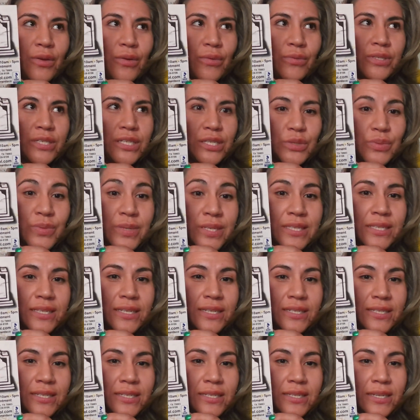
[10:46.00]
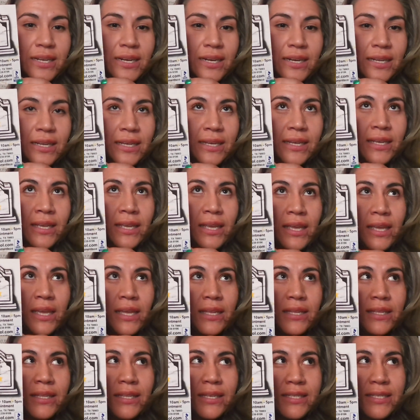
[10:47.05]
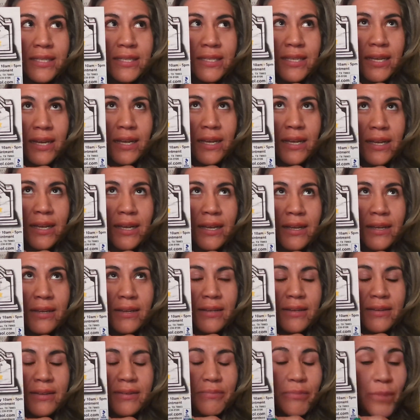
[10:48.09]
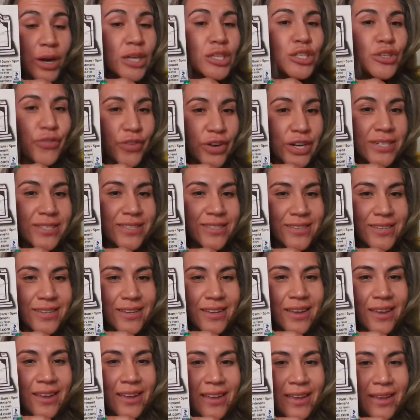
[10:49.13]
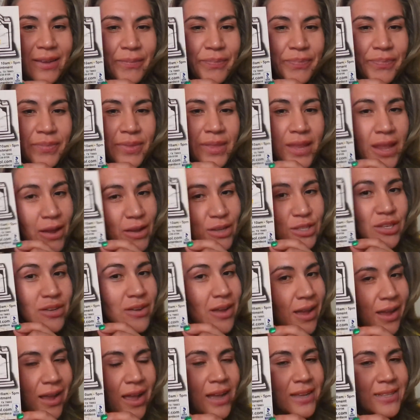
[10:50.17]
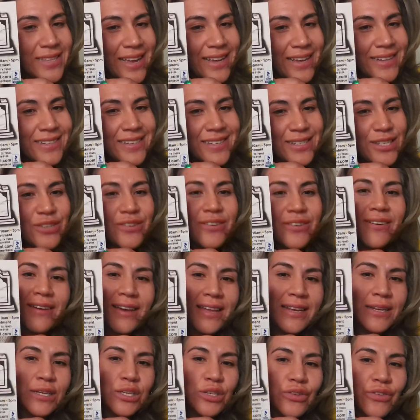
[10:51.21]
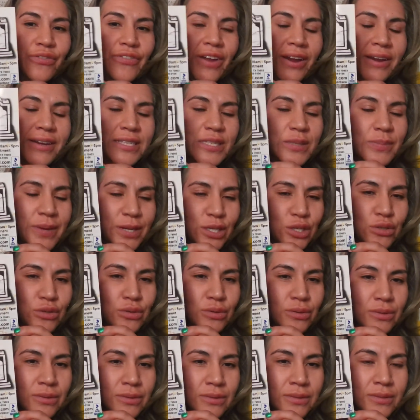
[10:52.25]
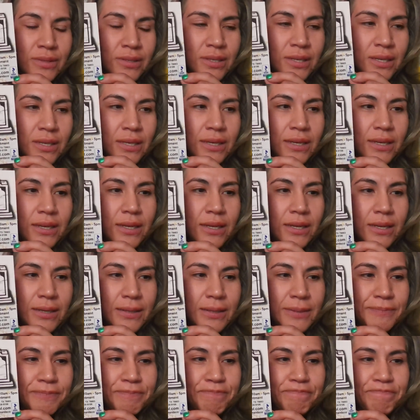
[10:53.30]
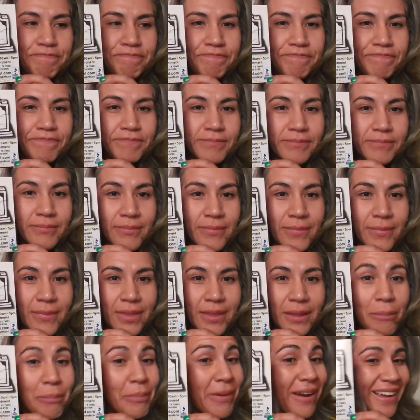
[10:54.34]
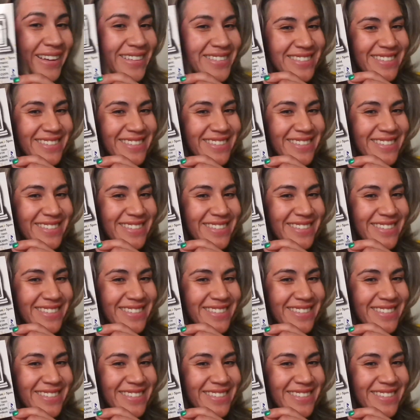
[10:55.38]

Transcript: just recently, this March 1st, they also got contacted to go ahead and do a very special plot.